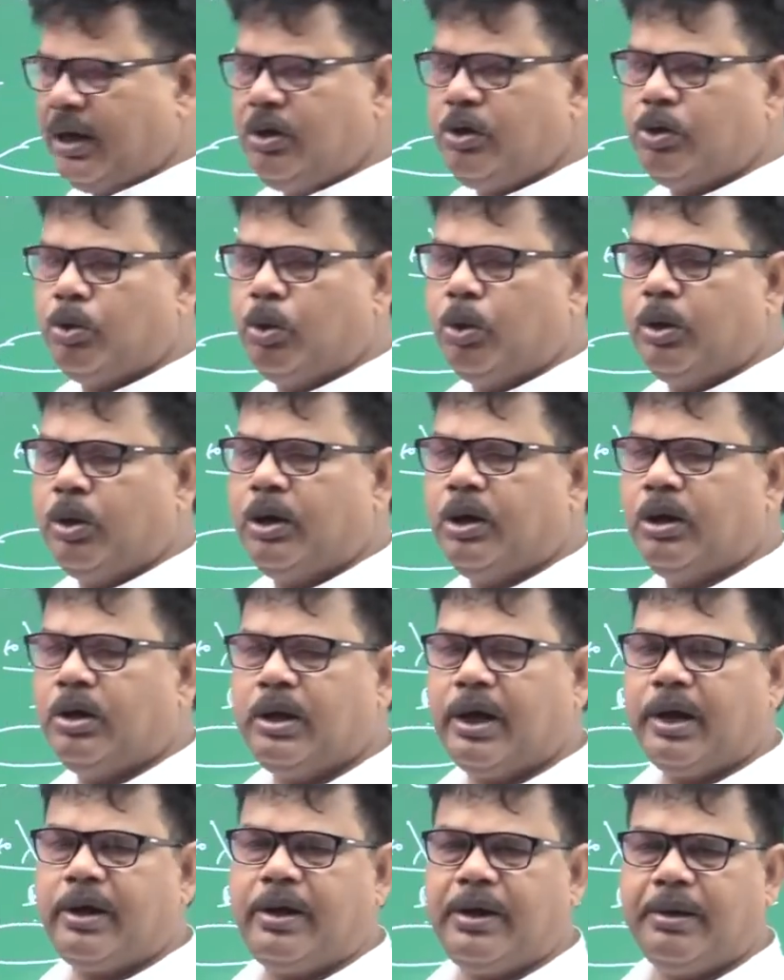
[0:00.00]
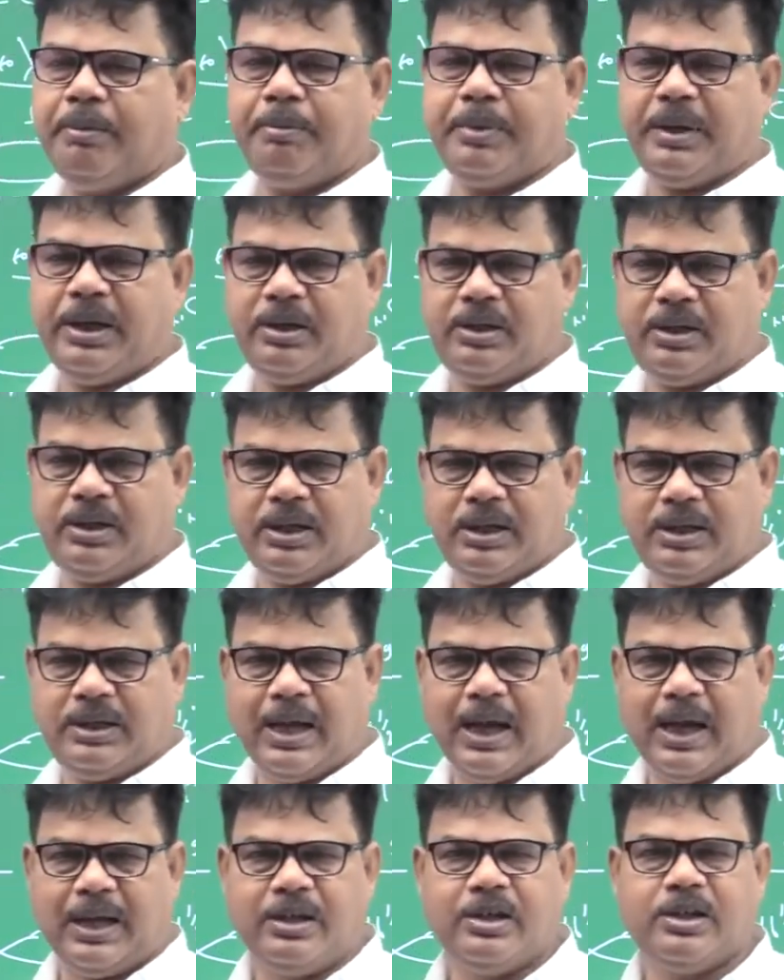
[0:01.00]
zone, the temperature is
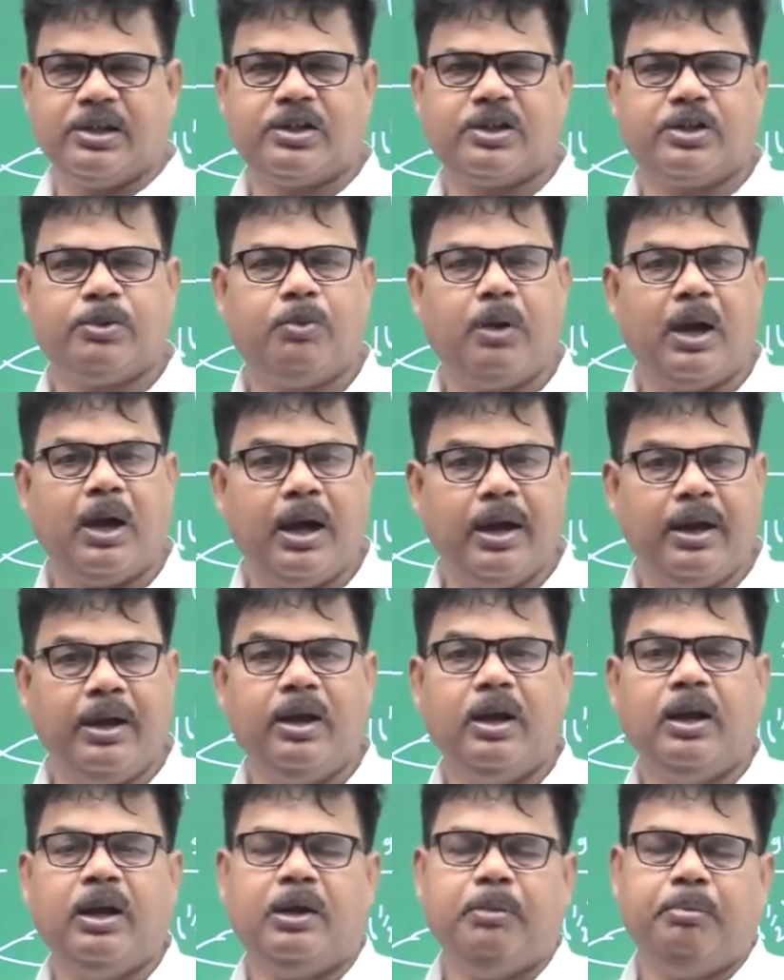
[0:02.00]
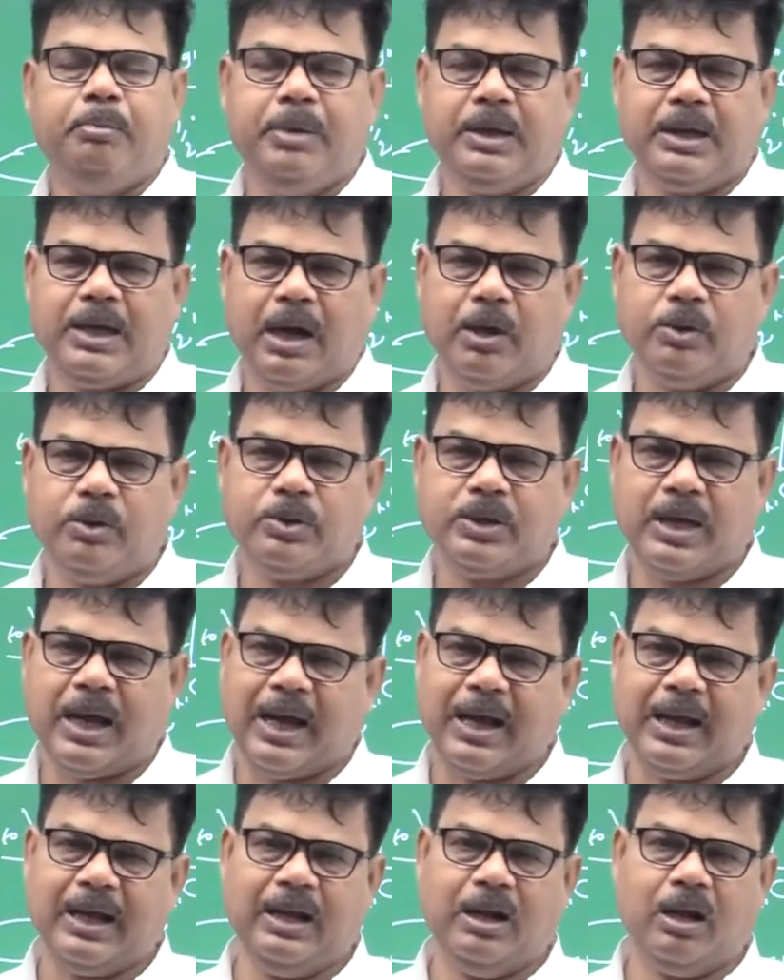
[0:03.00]
highest. Why? Because
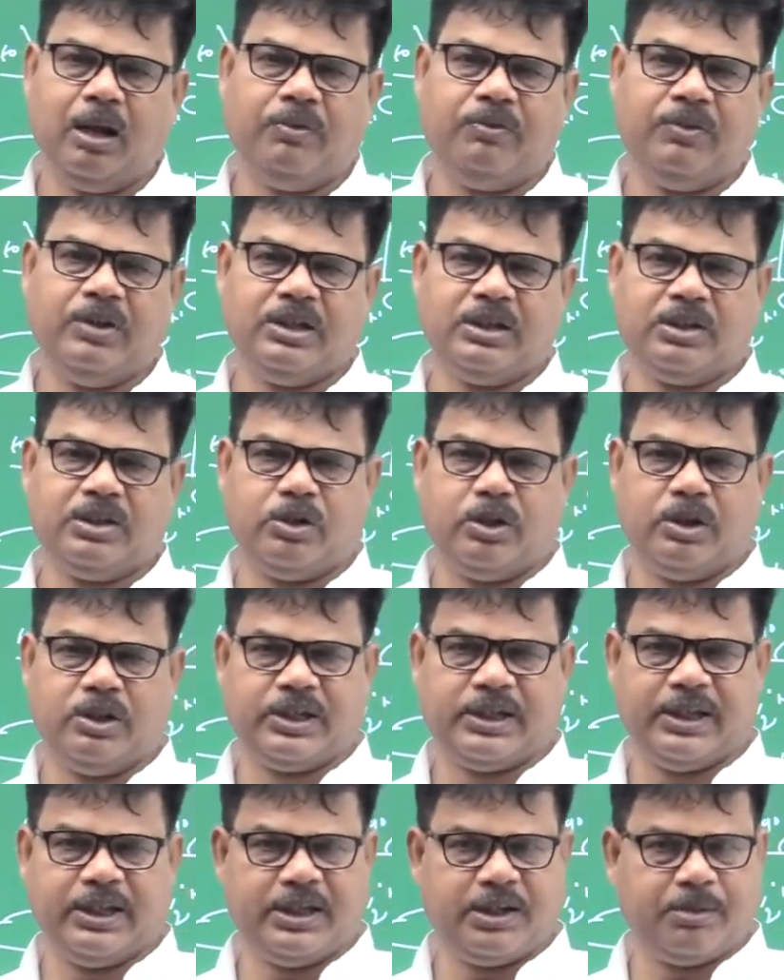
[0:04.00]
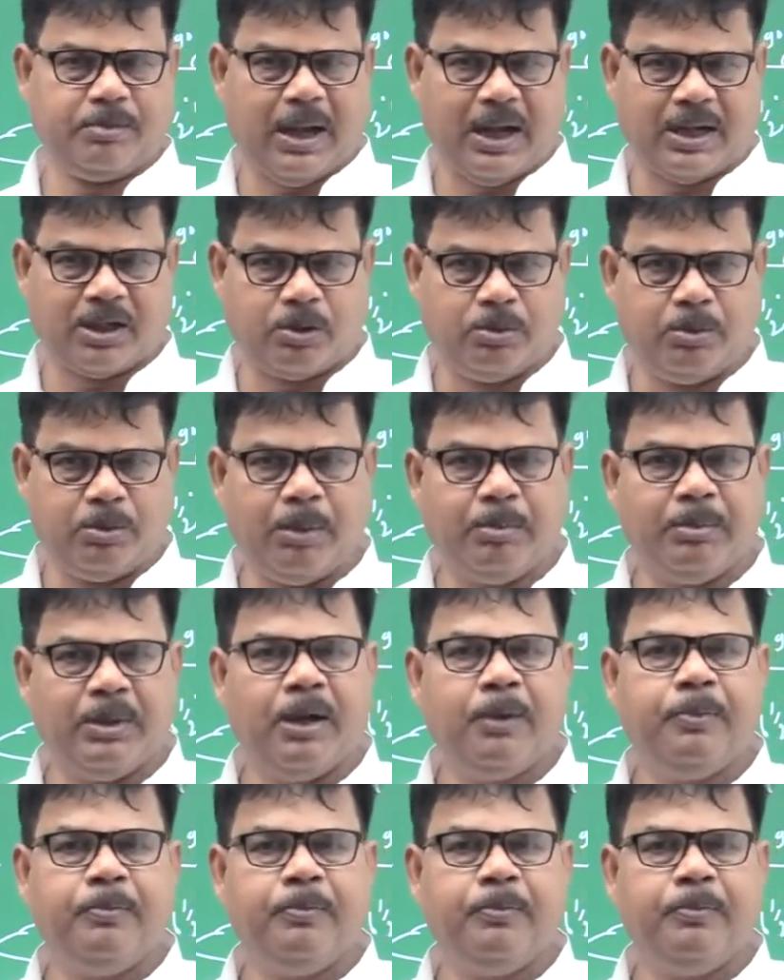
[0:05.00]
angle of insolation is maximum now.